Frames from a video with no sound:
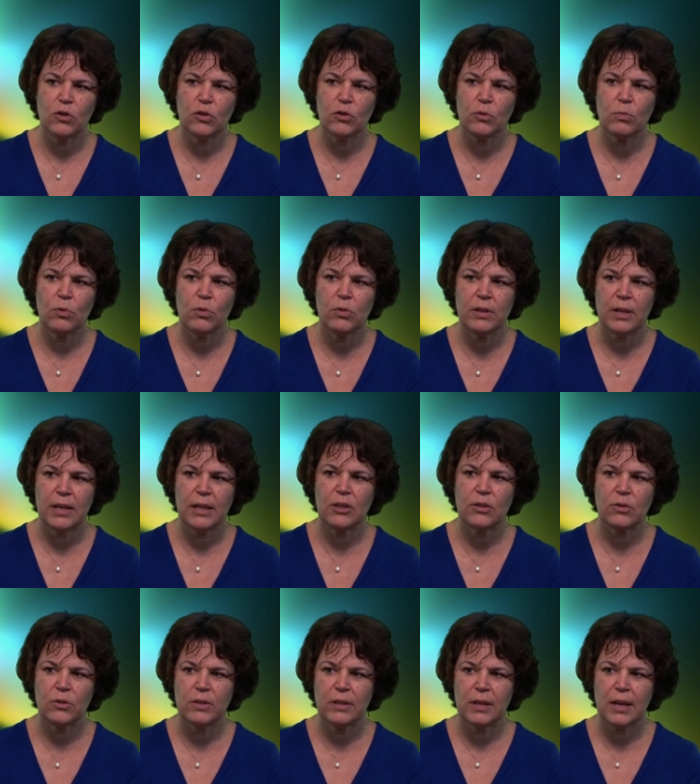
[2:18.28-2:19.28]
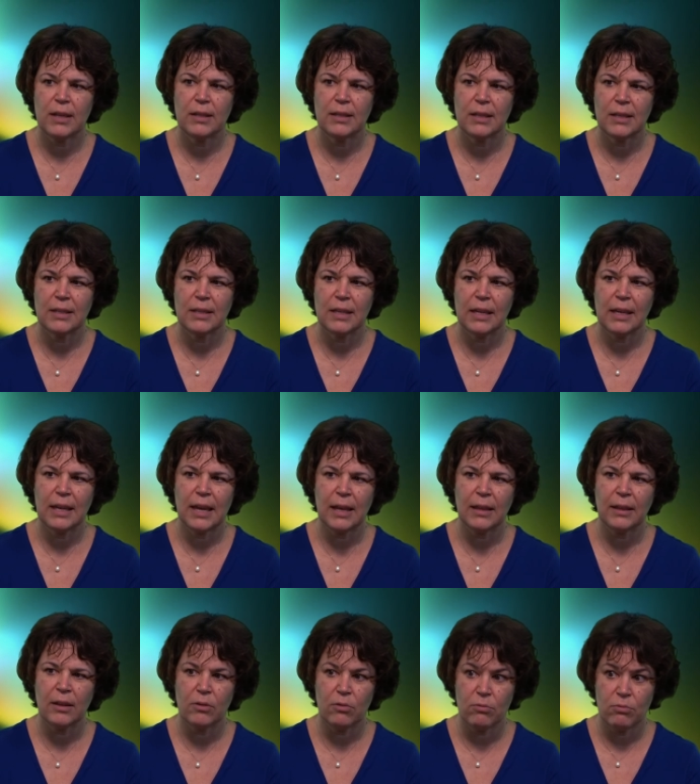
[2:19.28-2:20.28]
a small exercise that they
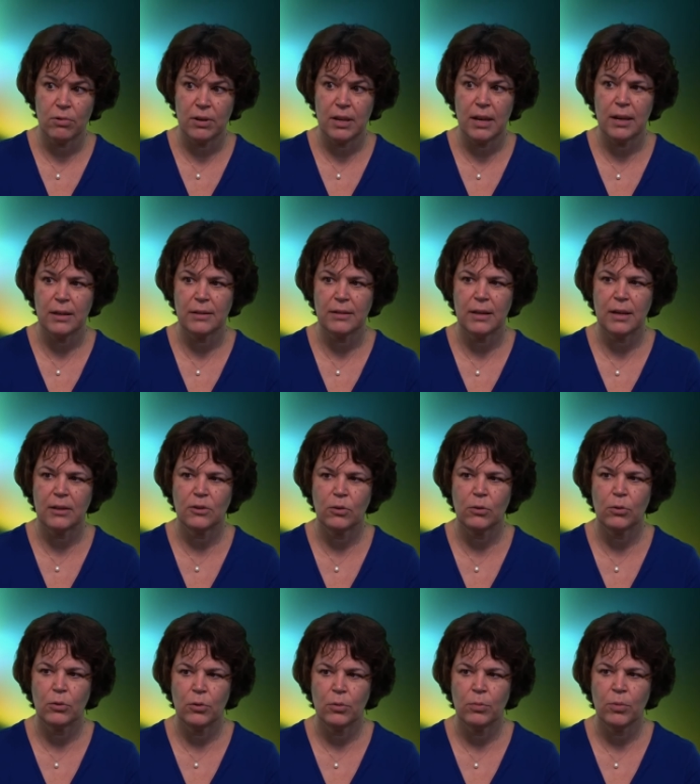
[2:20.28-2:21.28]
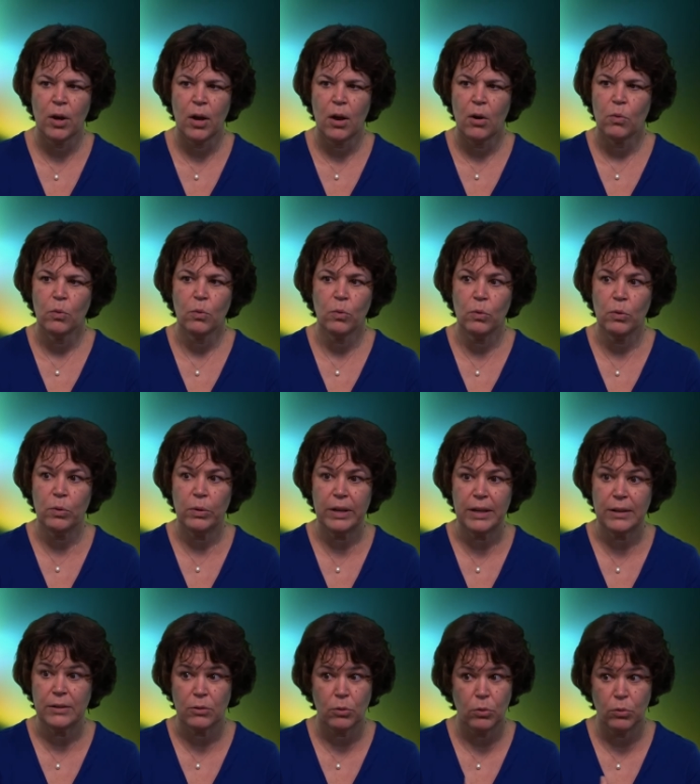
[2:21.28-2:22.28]
can rehearse at home who
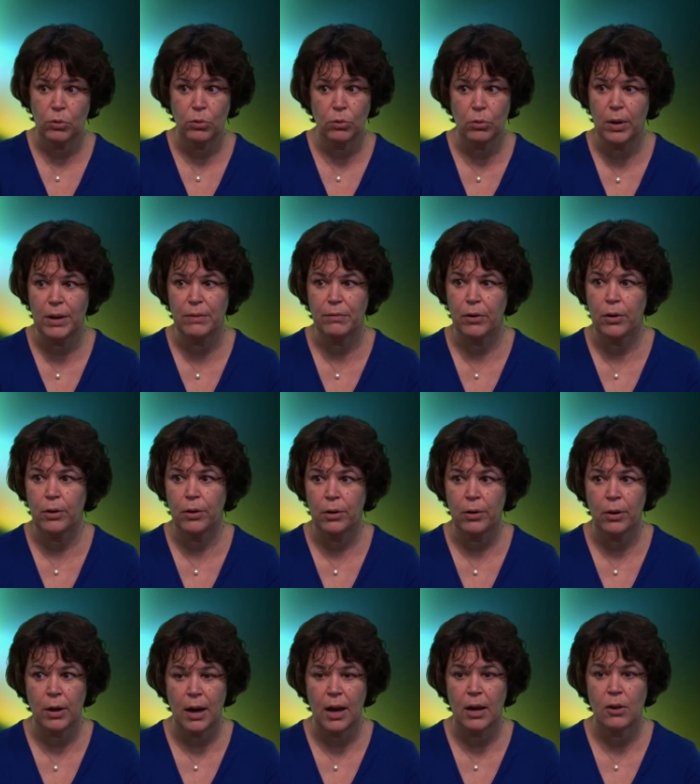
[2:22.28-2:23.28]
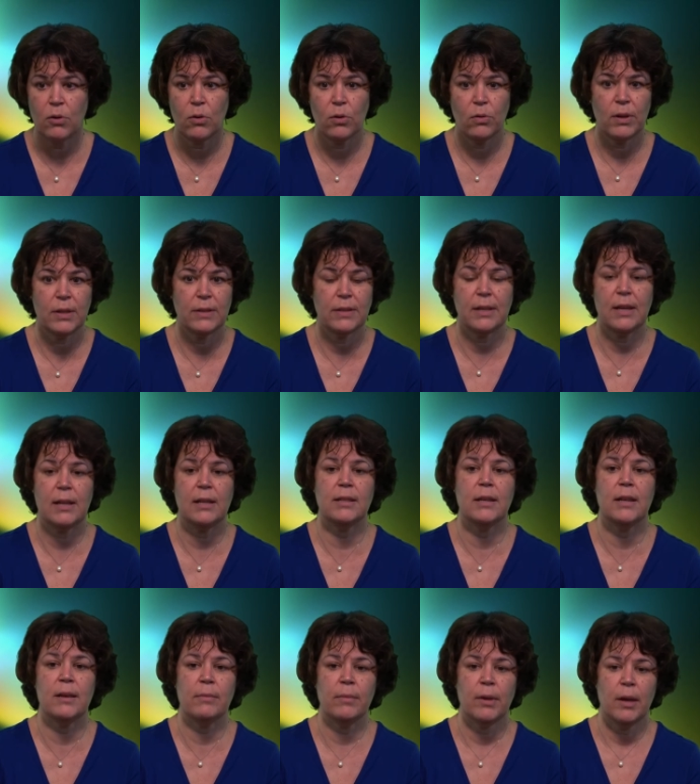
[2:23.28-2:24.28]
is whoever. I always tell
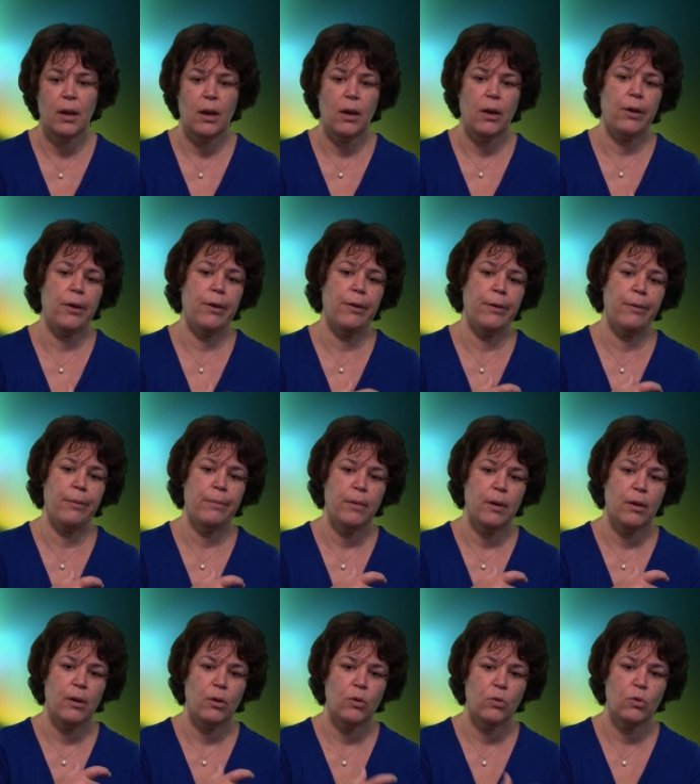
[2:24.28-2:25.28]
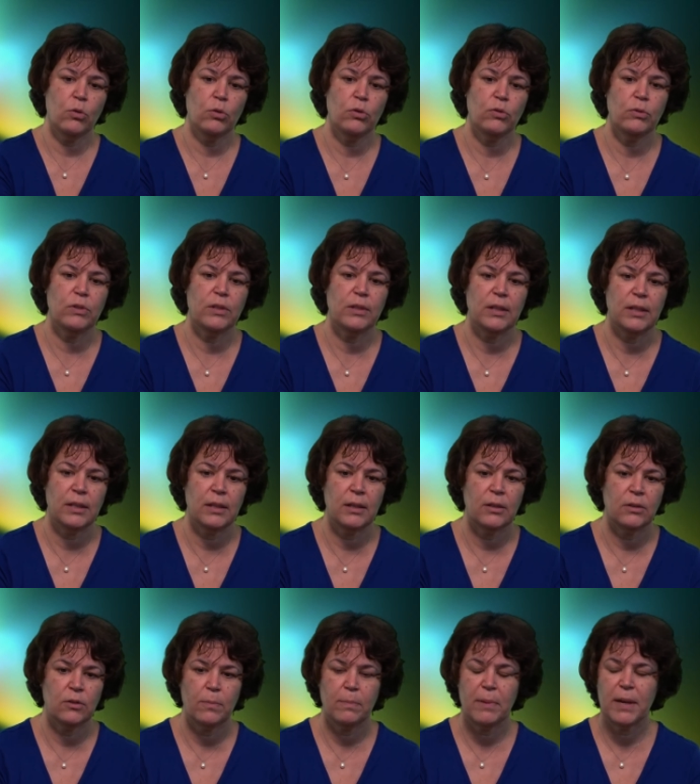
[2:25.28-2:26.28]
them, uh, go to see
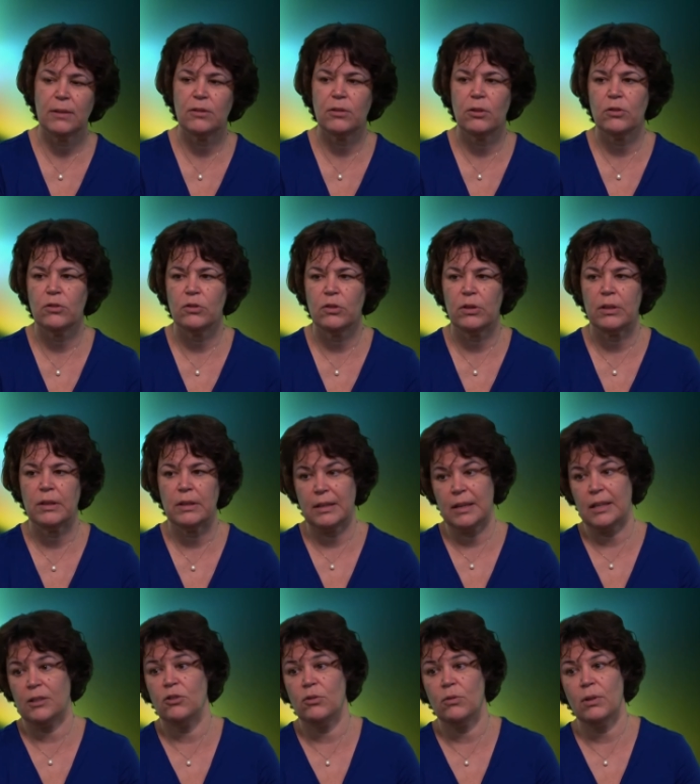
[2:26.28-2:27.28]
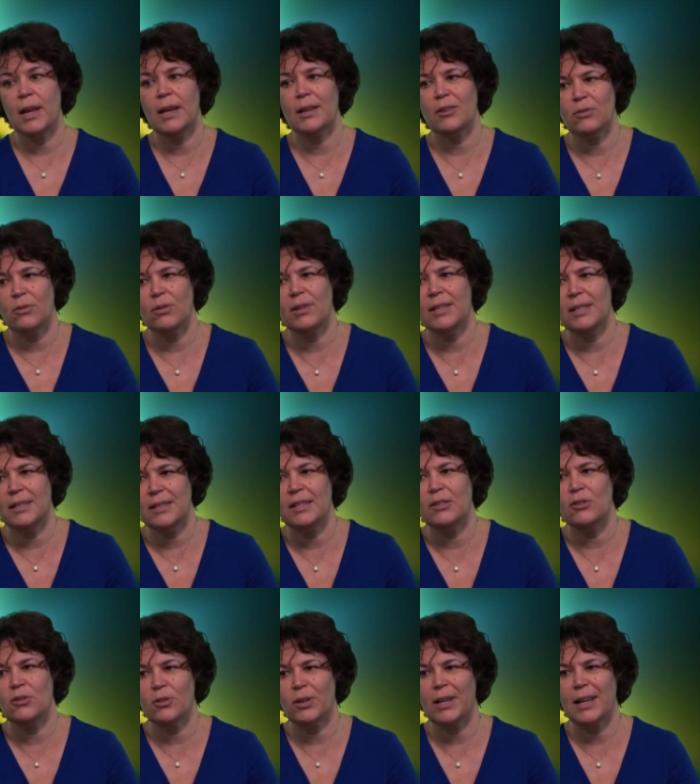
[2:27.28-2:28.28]
the person that you like the least
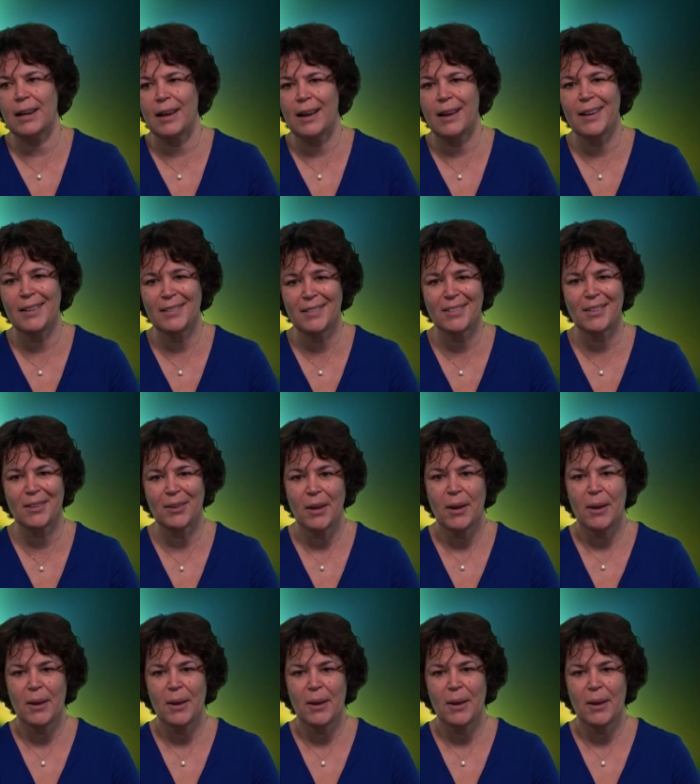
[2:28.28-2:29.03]
in the class,